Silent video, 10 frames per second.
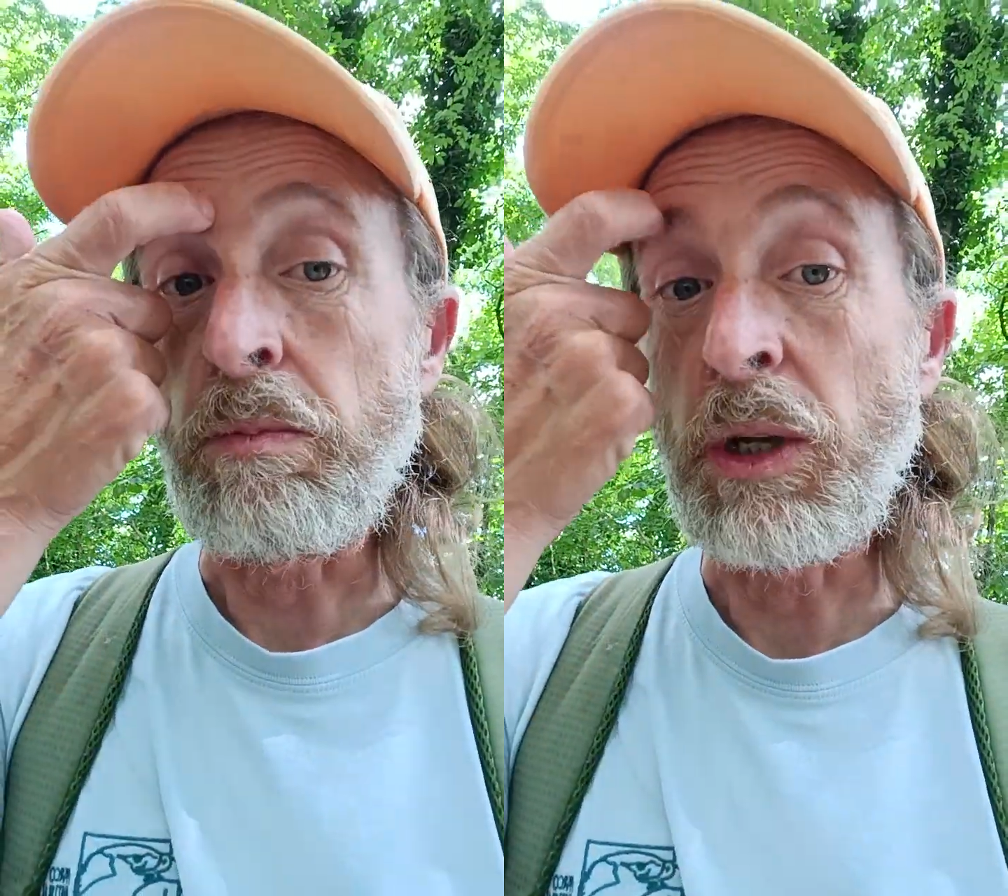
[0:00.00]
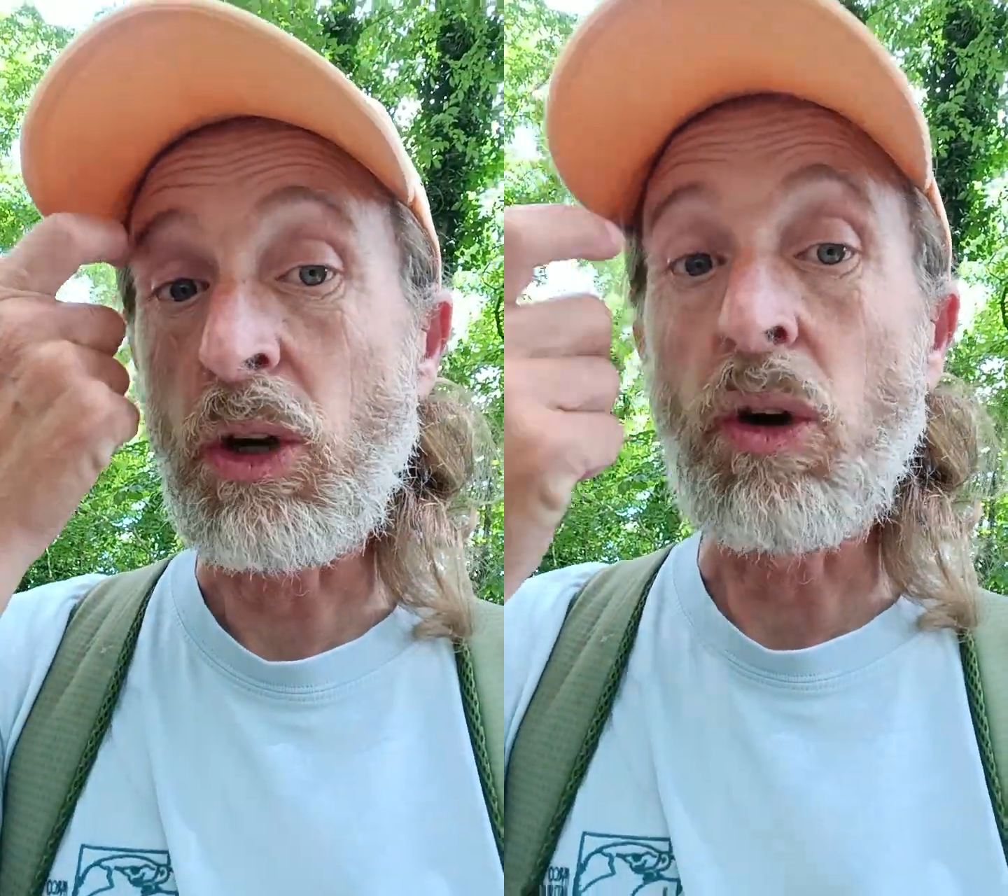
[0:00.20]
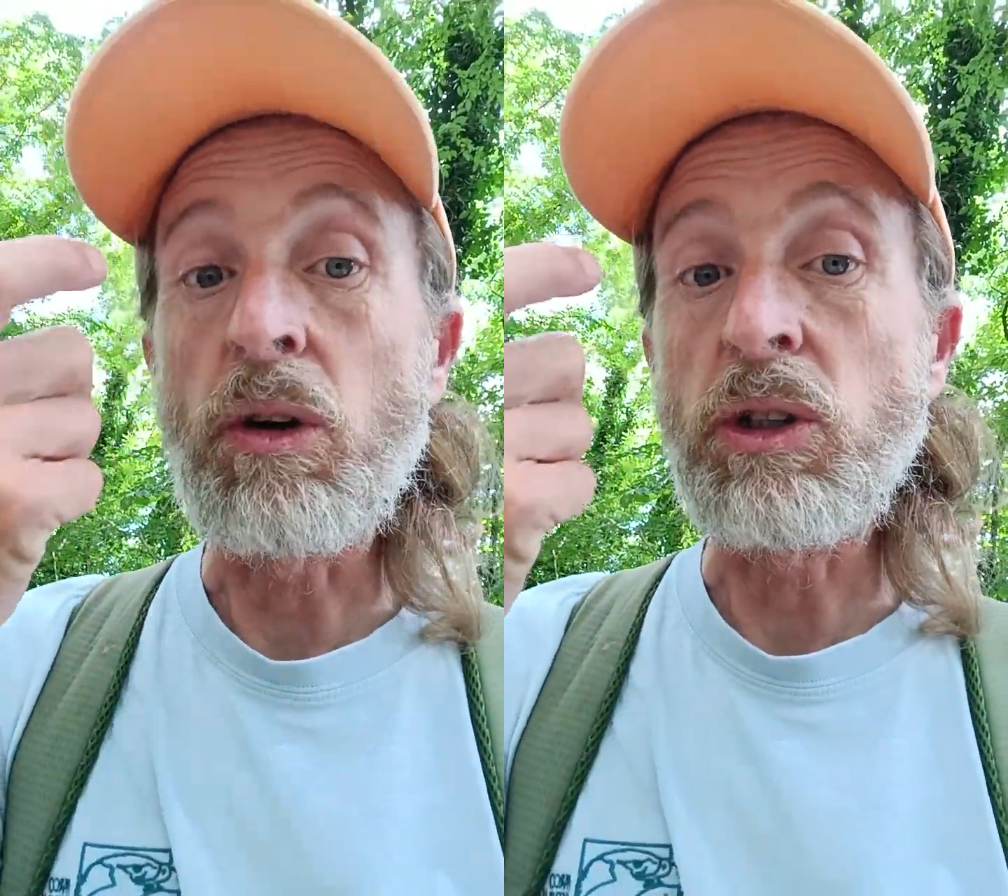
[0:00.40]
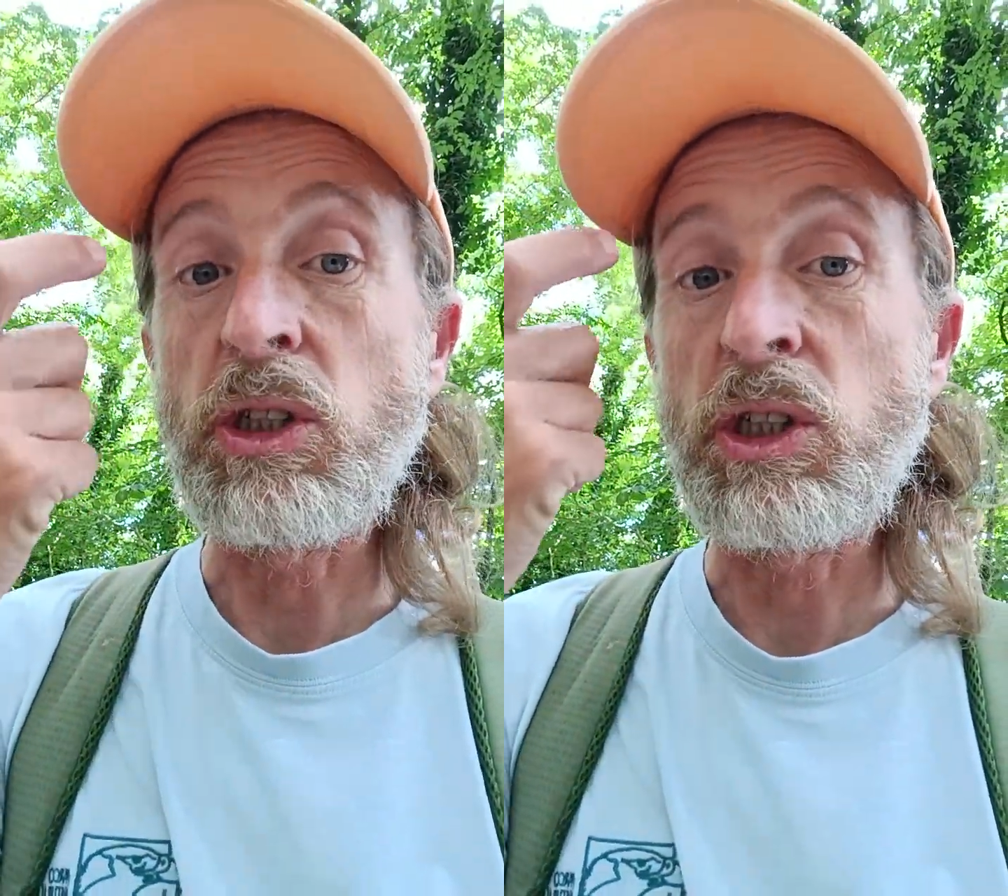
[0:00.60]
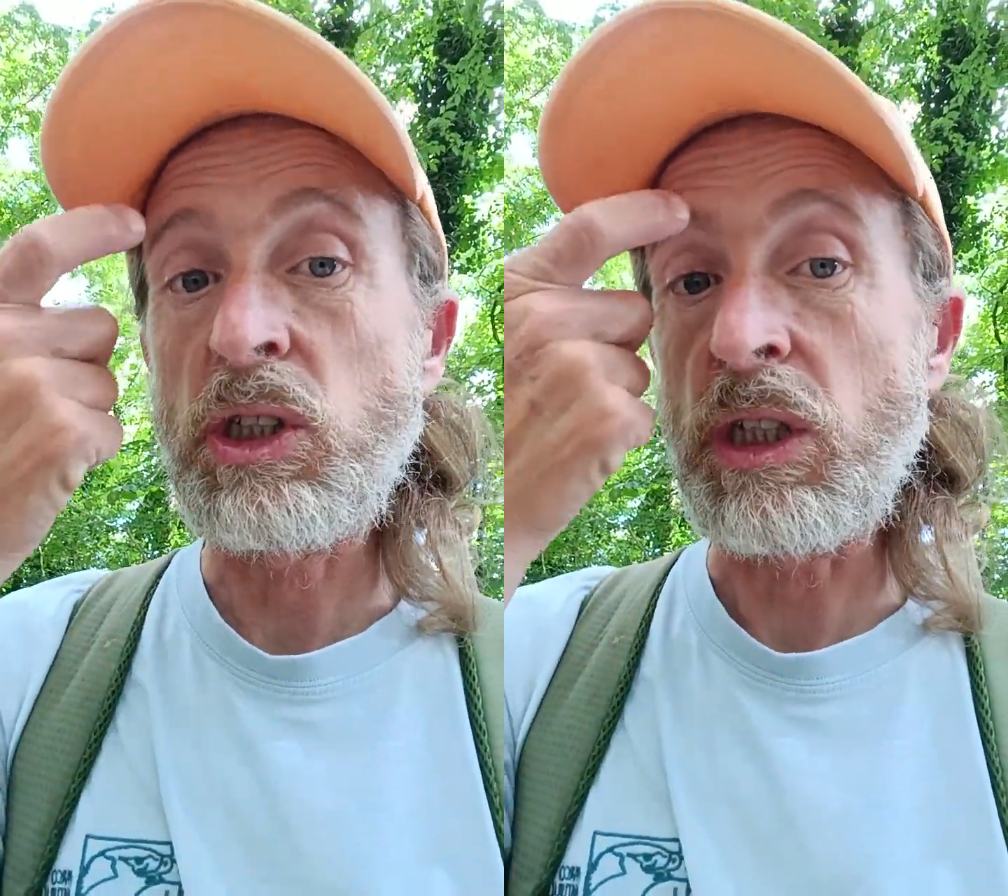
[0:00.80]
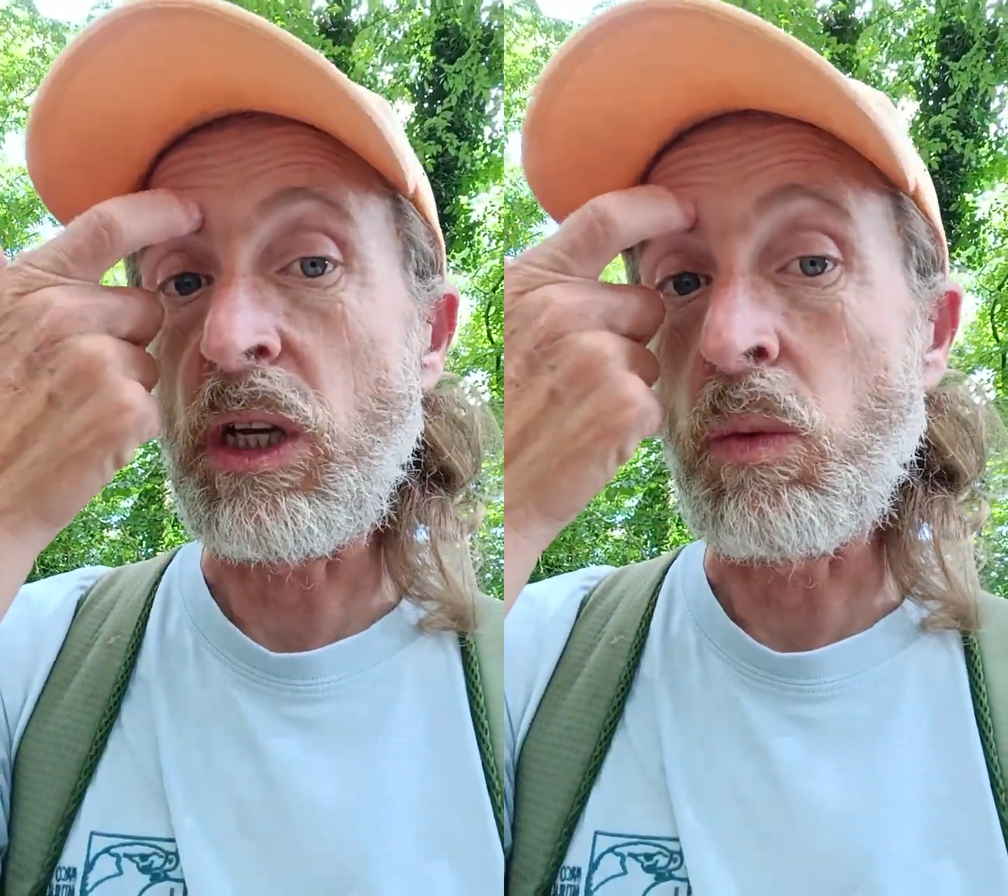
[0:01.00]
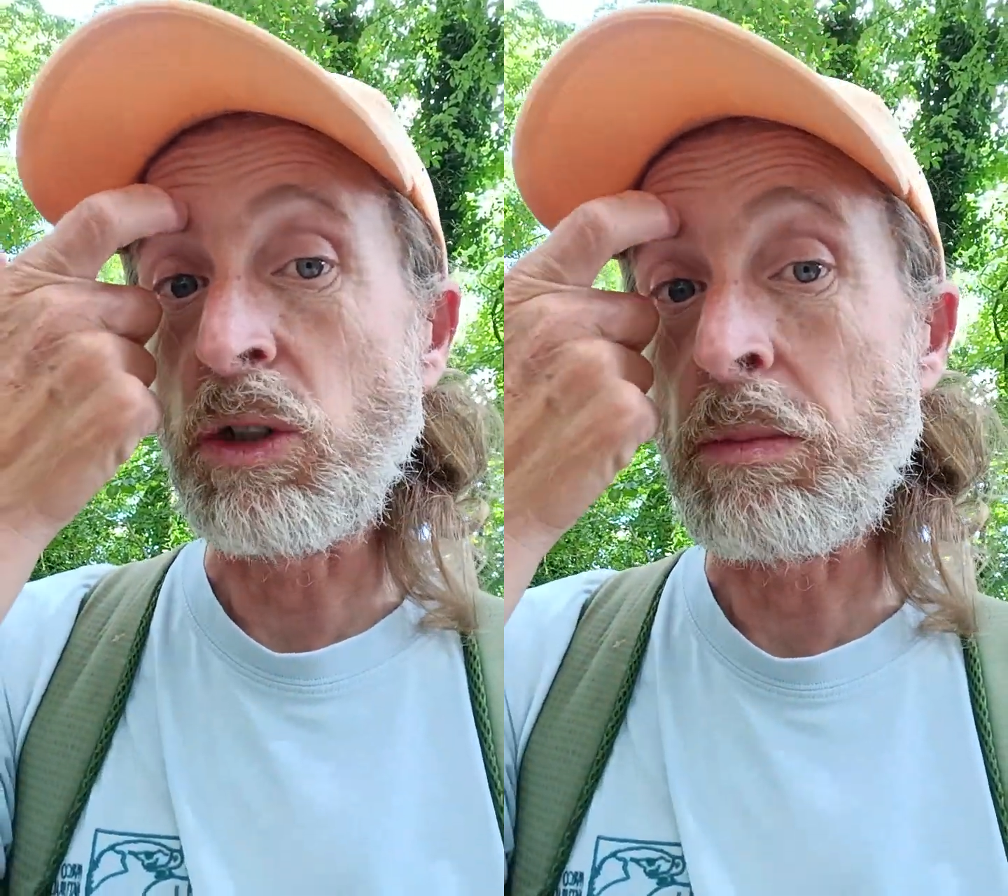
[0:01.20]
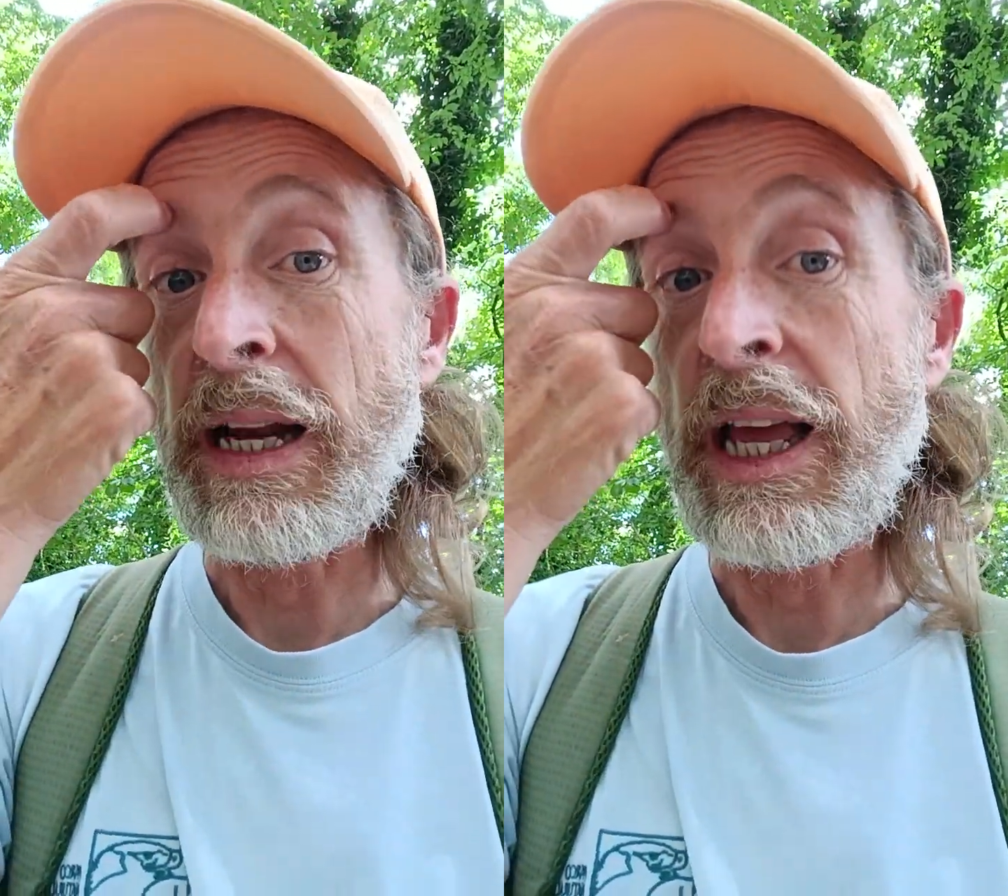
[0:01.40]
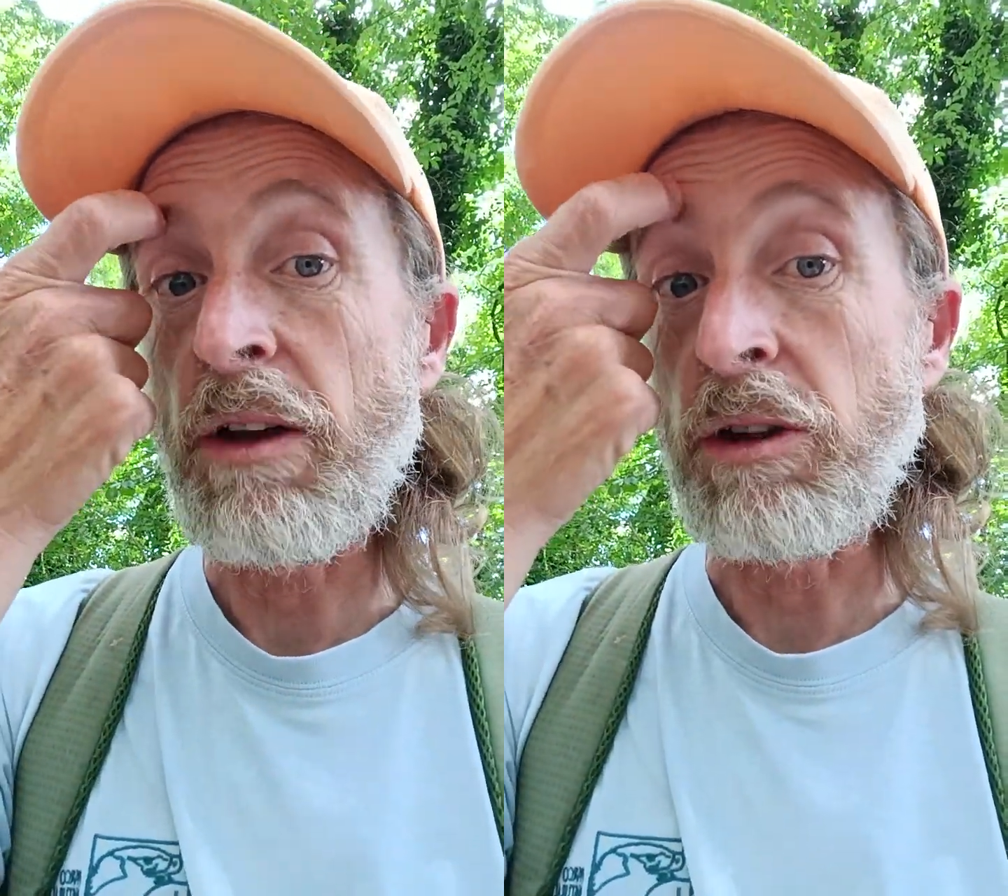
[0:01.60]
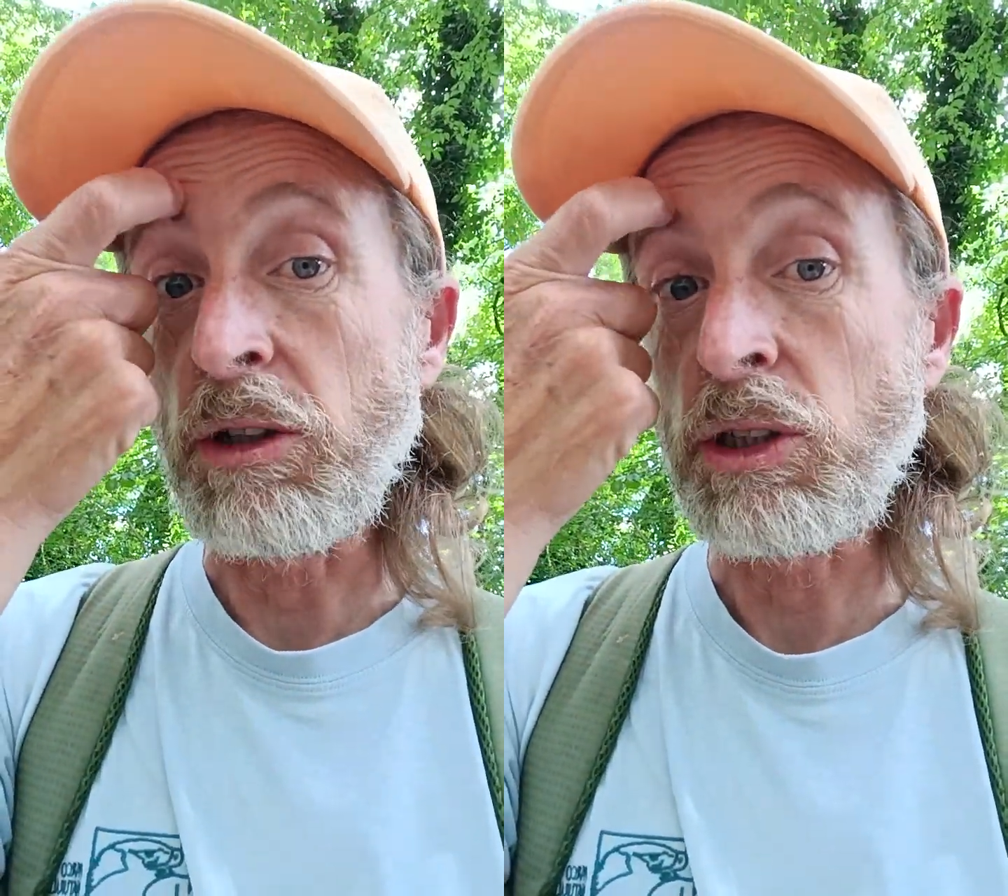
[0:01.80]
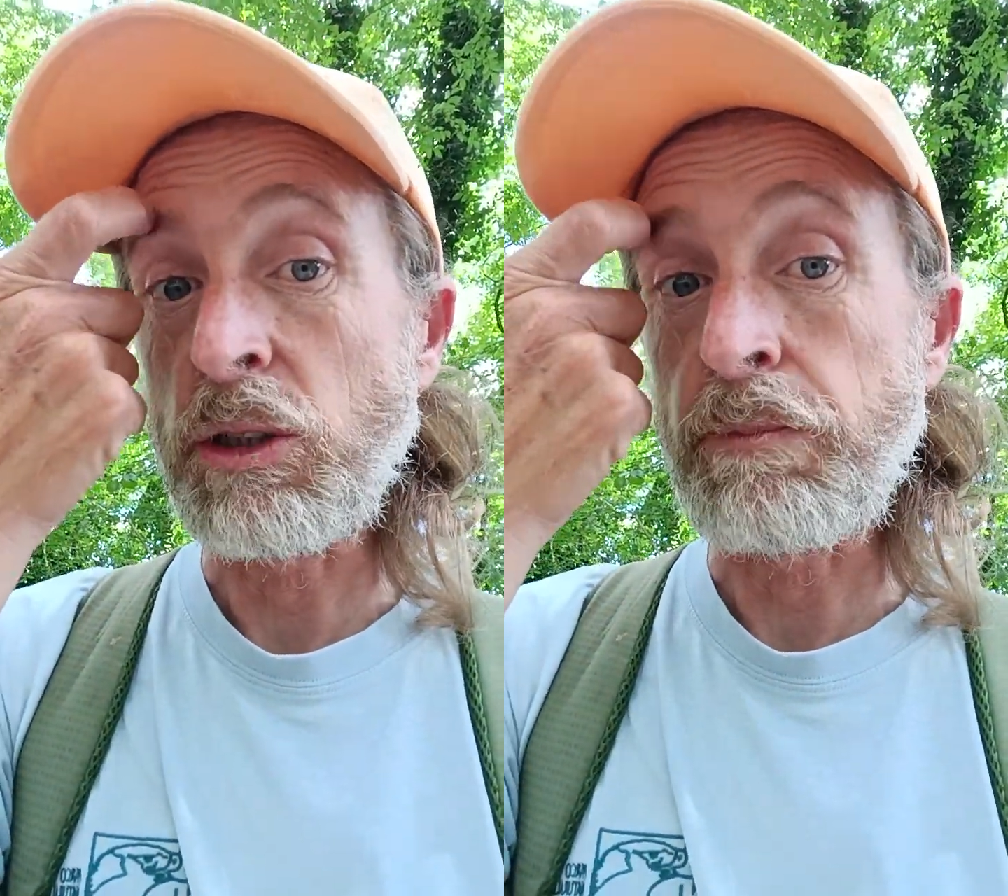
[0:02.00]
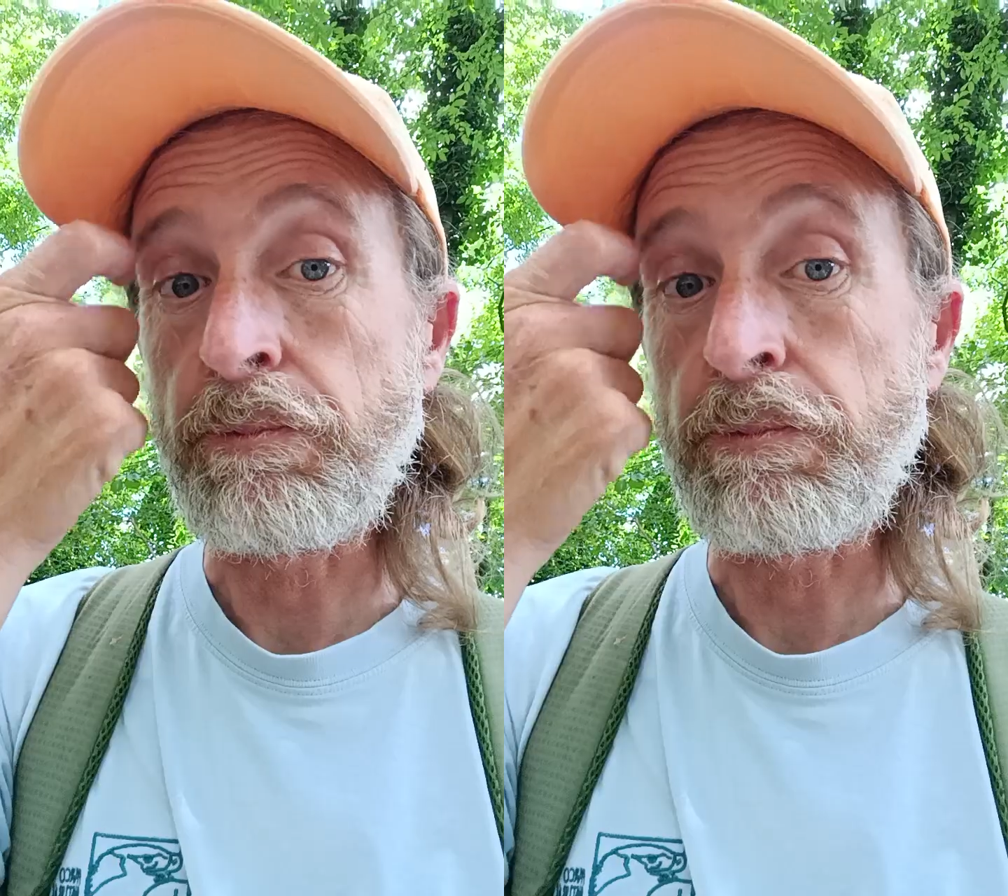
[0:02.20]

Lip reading: because it was malarious.